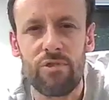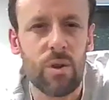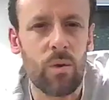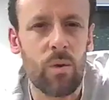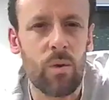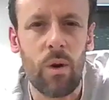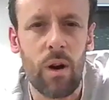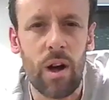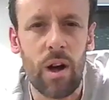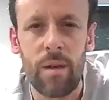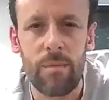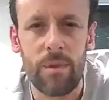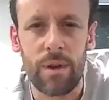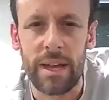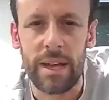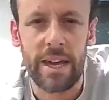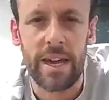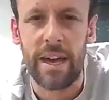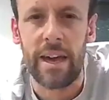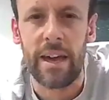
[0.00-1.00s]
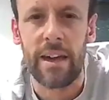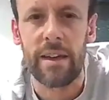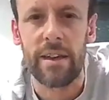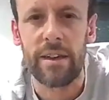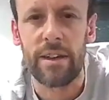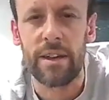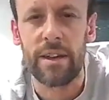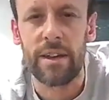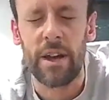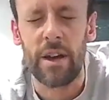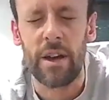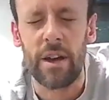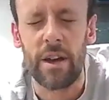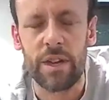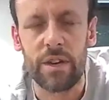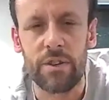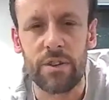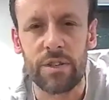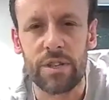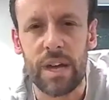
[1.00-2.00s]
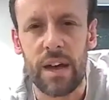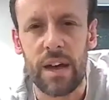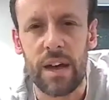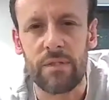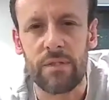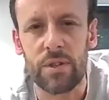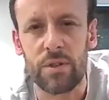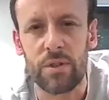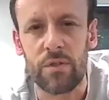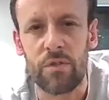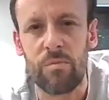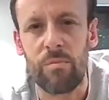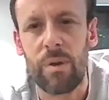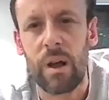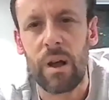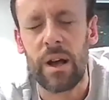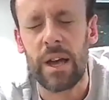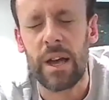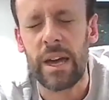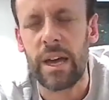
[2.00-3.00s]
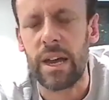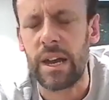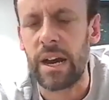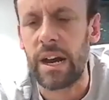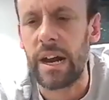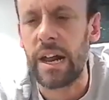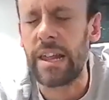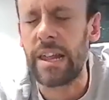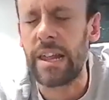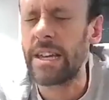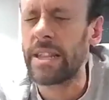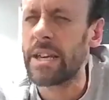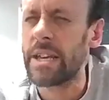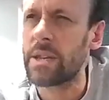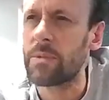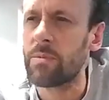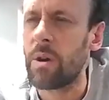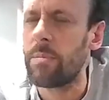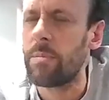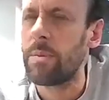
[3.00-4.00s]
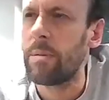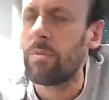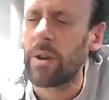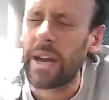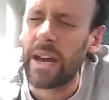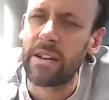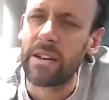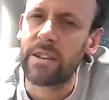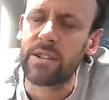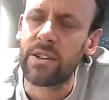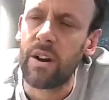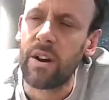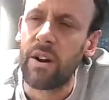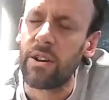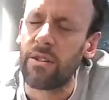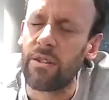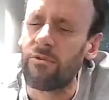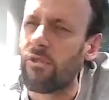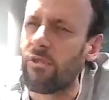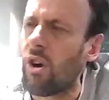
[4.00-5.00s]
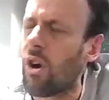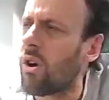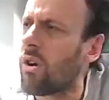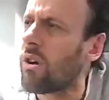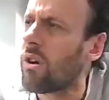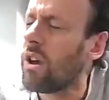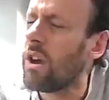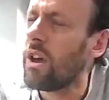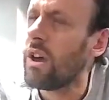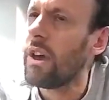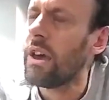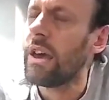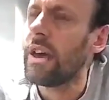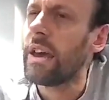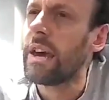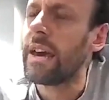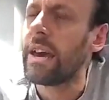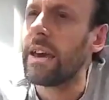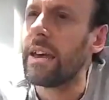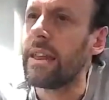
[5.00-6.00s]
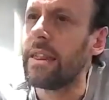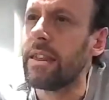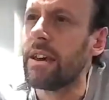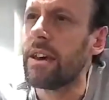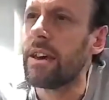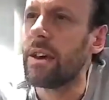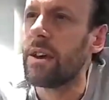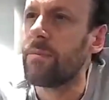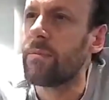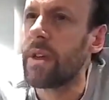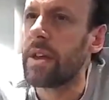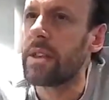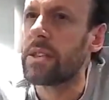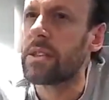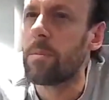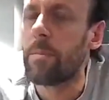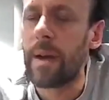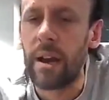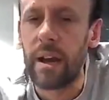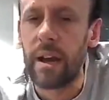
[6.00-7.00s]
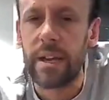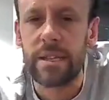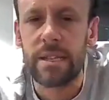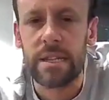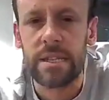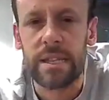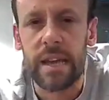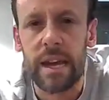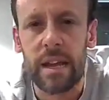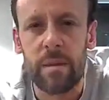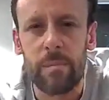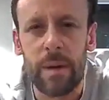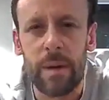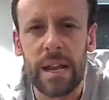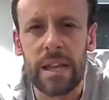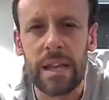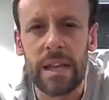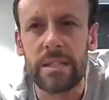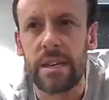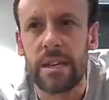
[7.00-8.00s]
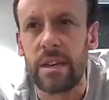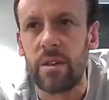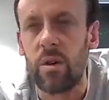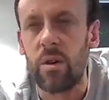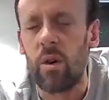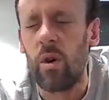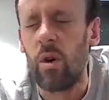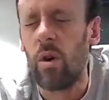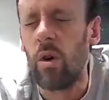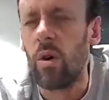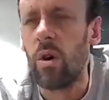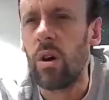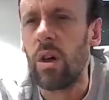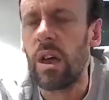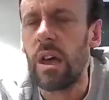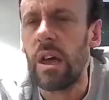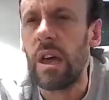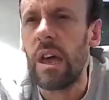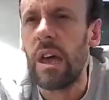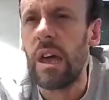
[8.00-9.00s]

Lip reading: requirement kit, you know, that you just have to sort of plug in. And I think that's where people get design wrong, in that it's a bit like sustainability or